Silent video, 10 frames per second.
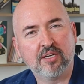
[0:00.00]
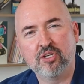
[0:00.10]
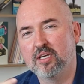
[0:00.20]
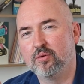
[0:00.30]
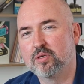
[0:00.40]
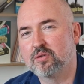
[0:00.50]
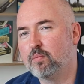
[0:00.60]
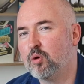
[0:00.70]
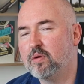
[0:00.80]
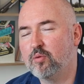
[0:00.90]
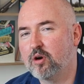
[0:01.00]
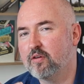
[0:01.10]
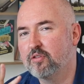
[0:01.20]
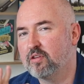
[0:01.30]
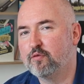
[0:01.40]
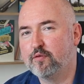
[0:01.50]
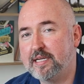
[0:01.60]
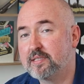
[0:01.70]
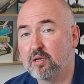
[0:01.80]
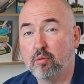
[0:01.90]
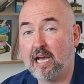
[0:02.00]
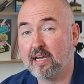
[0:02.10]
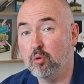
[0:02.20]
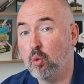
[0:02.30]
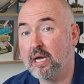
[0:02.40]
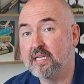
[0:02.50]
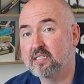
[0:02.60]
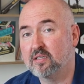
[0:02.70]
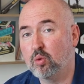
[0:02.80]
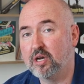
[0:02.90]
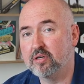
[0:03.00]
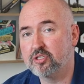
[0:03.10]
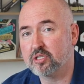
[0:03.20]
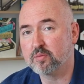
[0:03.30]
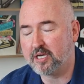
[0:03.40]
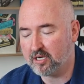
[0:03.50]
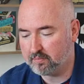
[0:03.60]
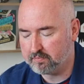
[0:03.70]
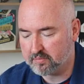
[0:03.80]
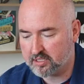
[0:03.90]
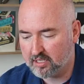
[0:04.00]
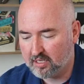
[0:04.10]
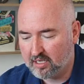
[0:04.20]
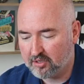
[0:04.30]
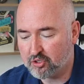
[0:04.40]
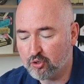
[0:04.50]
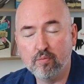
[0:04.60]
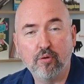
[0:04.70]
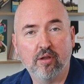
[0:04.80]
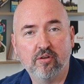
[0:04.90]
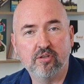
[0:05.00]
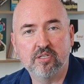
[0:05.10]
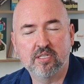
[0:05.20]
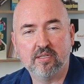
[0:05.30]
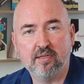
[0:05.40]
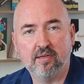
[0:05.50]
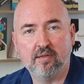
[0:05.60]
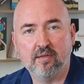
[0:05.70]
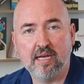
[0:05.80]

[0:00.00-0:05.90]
actually was a moment where everything fades to black and white and where it just becomes the two brothers uh,